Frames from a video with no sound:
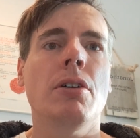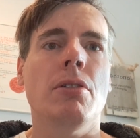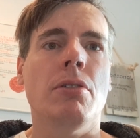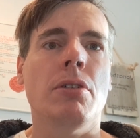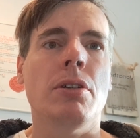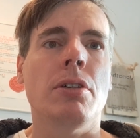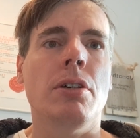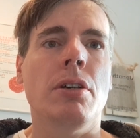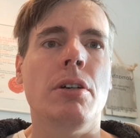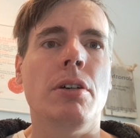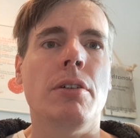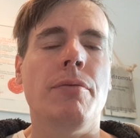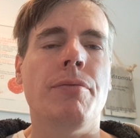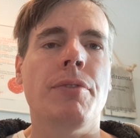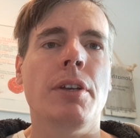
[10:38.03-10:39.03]
or
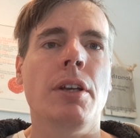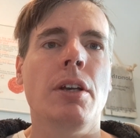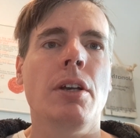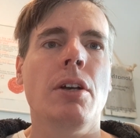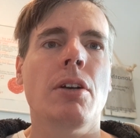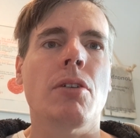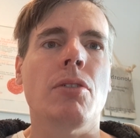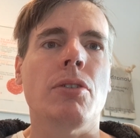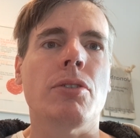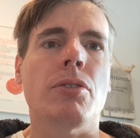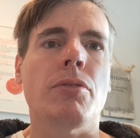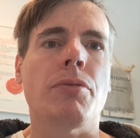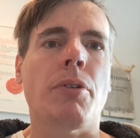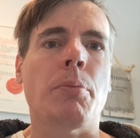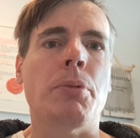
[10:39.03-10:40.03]
the
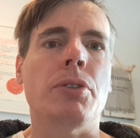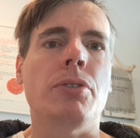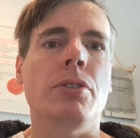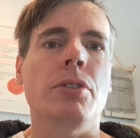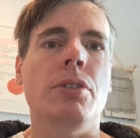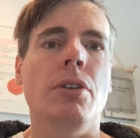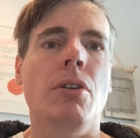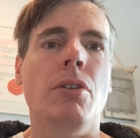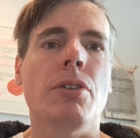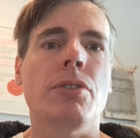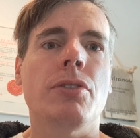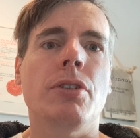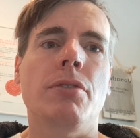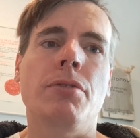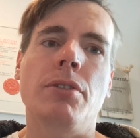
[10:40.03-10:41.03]
cost of opportunity
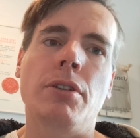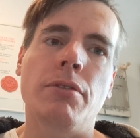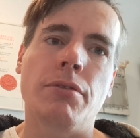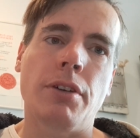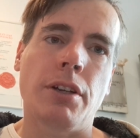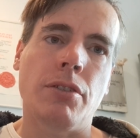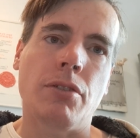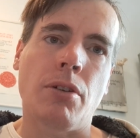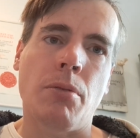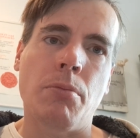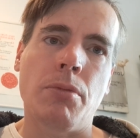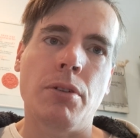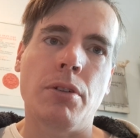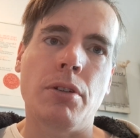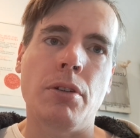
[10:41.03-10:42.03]
lost if you invest
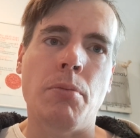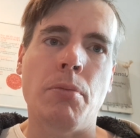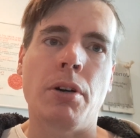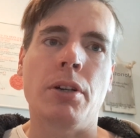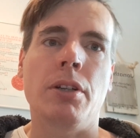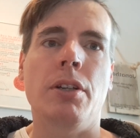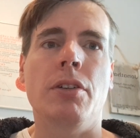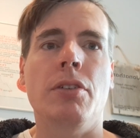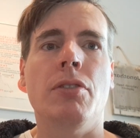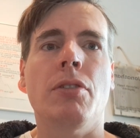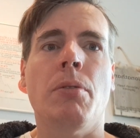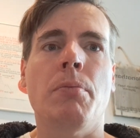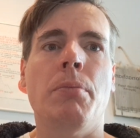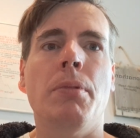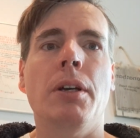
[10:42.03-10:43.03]
your money in
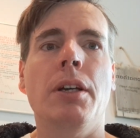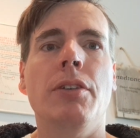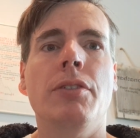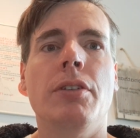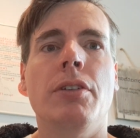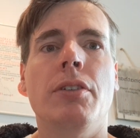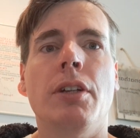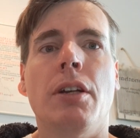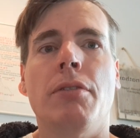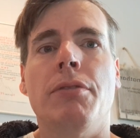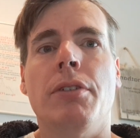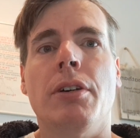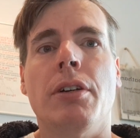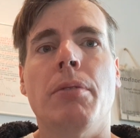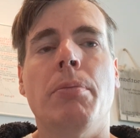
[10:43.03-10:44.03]
some place instead
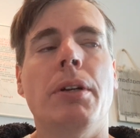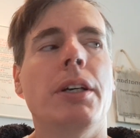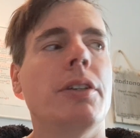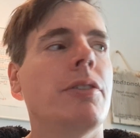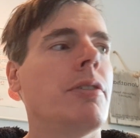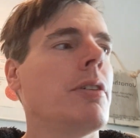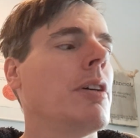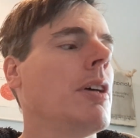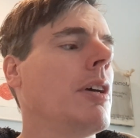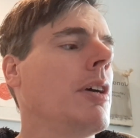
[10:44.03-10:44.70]
of another place.